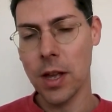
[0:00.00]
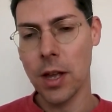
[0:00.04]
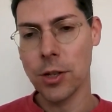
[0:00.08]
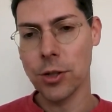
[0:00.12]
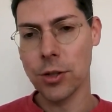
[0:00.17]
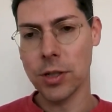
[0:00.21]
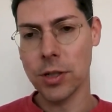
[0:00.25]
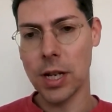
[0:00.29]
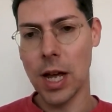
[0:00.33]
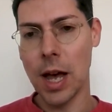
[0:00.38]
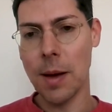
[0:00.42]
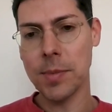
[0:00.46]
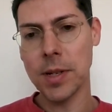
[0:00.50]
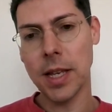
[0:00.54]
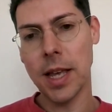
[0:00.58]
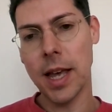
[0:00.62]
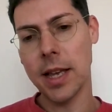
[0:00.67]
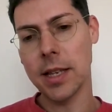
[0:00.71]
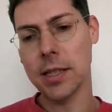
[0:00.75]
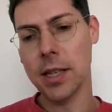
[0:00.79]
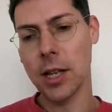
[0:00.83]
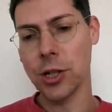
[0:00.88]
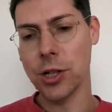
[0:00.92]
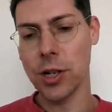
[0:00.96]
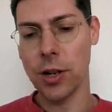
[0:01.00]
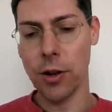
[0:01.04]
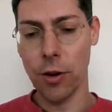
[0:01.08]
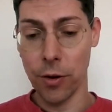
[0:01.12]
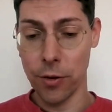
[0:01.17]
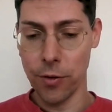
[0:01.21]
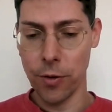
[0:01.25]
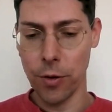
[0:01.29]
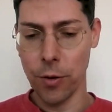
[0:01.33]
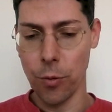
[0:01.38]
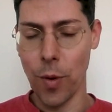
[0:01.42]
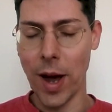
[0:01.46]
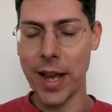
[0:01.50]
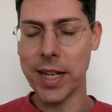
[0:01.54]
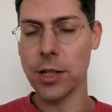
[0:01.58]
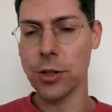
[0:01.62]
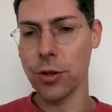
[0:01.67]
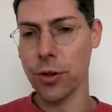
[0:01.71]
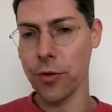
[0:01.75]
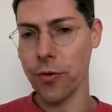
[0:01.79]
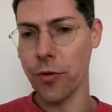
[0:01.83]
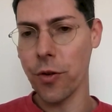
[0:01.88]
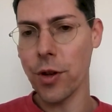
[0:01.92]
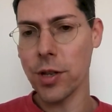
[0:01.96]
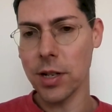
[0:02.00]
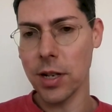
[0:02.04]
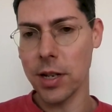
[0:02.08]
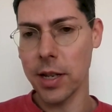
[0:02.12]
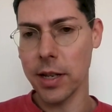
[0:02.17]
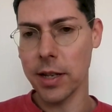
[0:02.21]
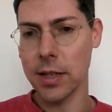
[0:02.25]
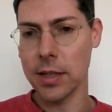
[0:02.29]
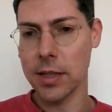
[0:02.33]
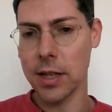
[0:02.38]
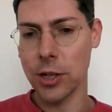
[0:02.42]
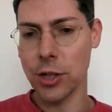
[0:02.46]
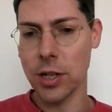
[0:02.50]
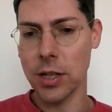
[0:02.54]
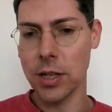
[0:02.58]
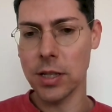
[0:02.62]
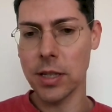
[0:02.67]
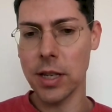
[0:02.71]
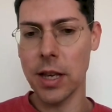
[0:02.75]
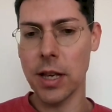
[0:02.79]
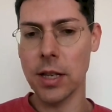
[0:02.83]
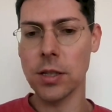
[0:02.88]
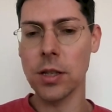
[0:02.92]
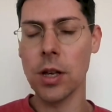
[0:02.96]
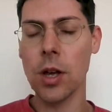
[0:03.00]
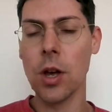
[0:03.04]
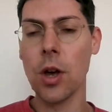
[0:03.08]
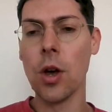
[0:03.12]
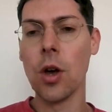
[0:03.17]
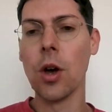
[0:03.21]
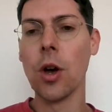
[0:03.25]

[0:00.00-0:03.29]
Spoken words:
So time decay essentially on weighted to the first click essentially says